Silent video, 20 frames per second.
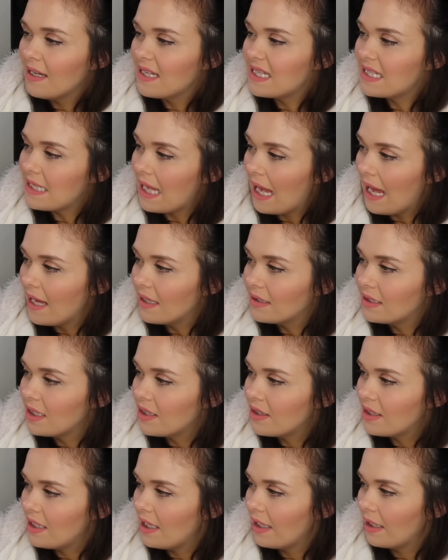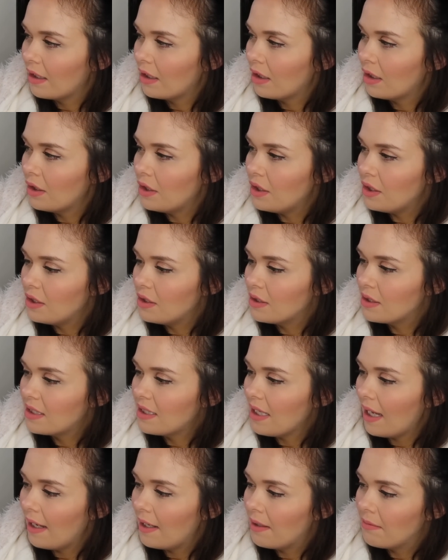set that
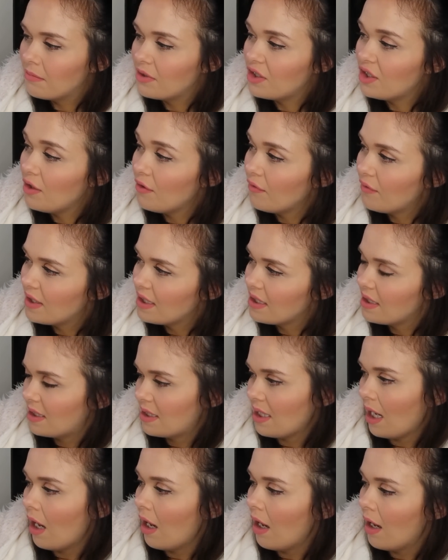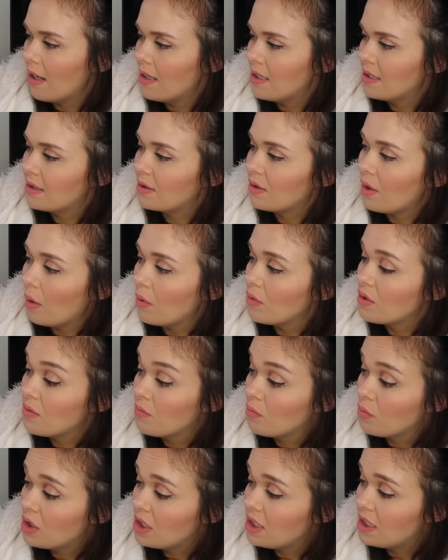includes um, Shoot for the Stars,
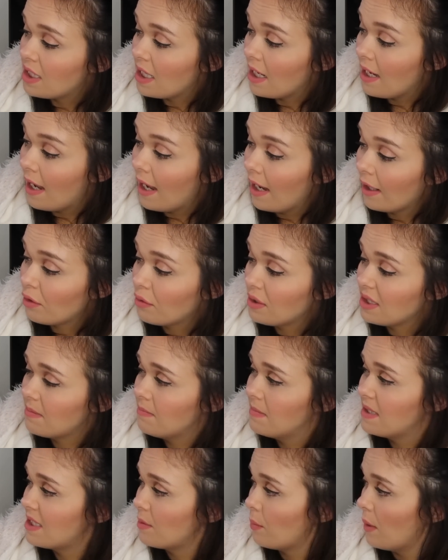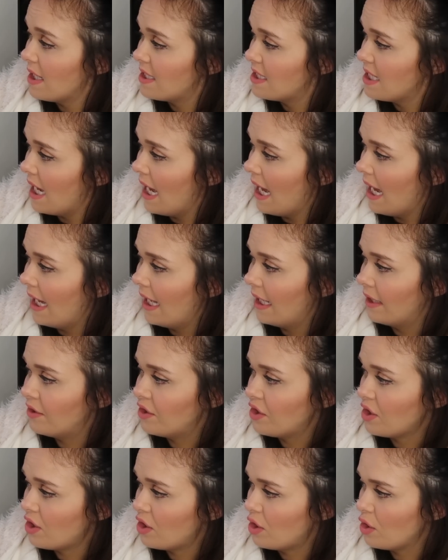Golden Wonder, Christmas Sweater
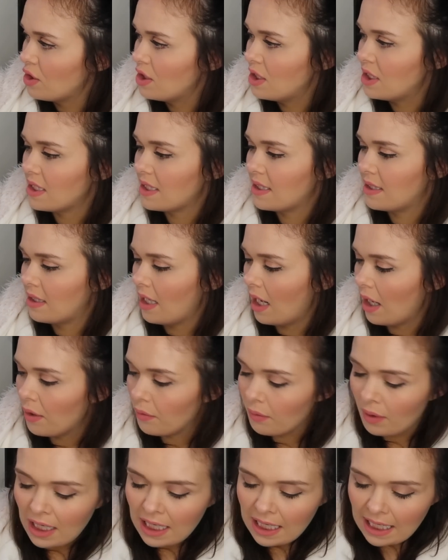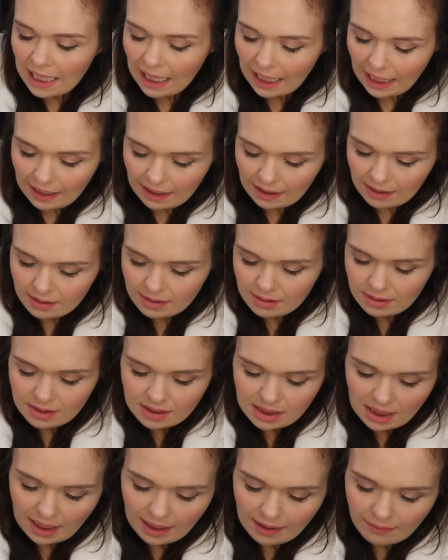and Thunder Snow.
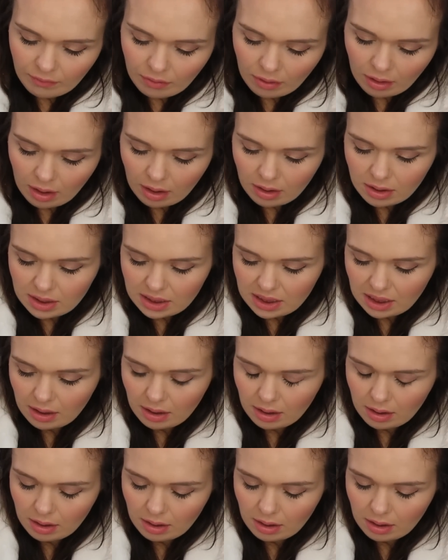And I've got